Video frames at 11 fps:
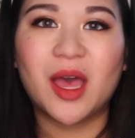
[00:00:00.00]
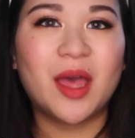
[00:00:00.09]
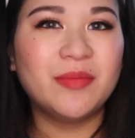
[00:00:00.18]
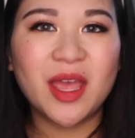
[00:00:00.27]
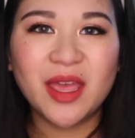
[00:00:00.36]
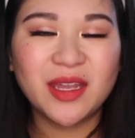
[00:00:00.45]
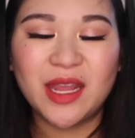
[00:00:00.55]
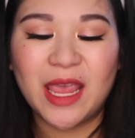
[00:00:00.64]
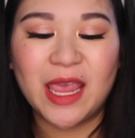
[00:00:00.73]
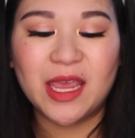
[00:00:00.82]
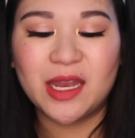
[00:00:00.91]
I'm not
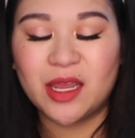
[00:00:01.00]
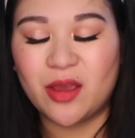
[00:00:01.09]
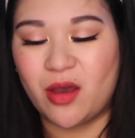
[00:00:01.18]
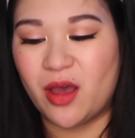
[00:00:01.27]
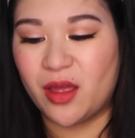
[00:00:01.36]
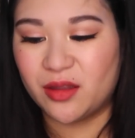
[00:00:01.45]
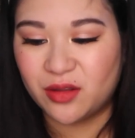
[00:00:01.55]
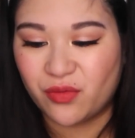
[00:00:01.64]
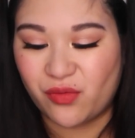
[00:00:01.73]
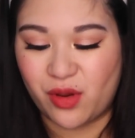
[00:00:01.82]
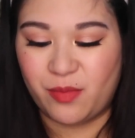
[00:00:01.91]
hating on the
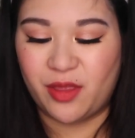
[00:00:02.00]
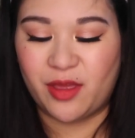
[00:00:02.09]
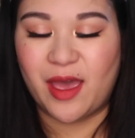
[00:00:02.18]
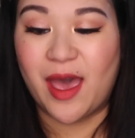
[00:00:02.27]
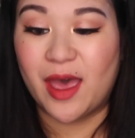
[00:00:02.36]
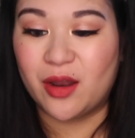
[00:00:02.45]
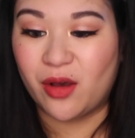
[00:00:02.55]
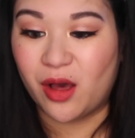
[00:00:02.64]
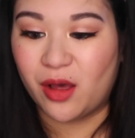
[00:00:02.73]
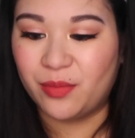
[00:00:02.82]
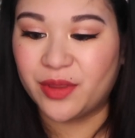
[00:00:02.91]
formula at
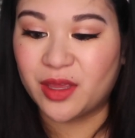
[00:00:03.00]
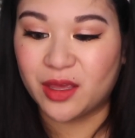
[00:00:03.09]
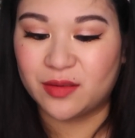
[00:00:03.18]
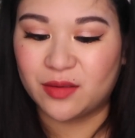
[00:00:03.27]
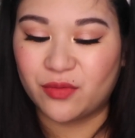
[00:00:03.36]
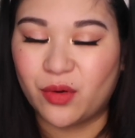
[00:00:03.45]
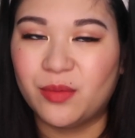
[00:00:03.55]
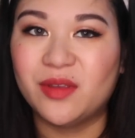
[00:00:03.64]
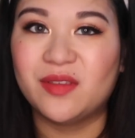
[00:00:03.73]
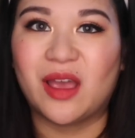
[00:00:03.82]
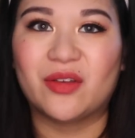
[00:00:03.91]
all because the
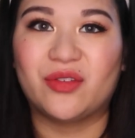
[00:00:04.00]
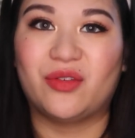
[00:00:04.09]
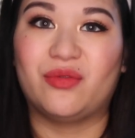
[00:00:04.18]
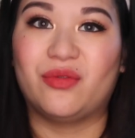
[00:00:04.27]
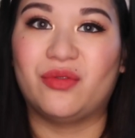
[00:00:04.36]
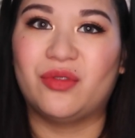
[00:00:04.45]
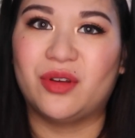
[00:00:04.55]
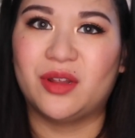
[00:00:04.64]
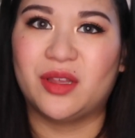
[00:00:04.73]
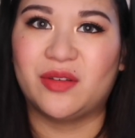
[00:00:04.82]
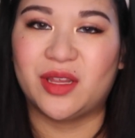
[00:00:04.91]
formula is actually
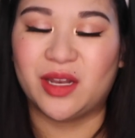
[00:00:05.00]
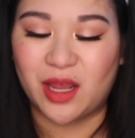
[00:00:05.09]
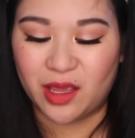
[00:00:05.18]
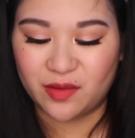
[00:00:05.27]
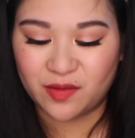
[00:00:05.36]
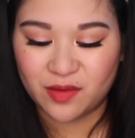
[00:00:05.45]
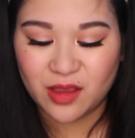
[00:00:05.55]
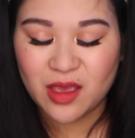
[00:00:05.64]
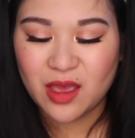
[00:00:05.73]
really, really nice.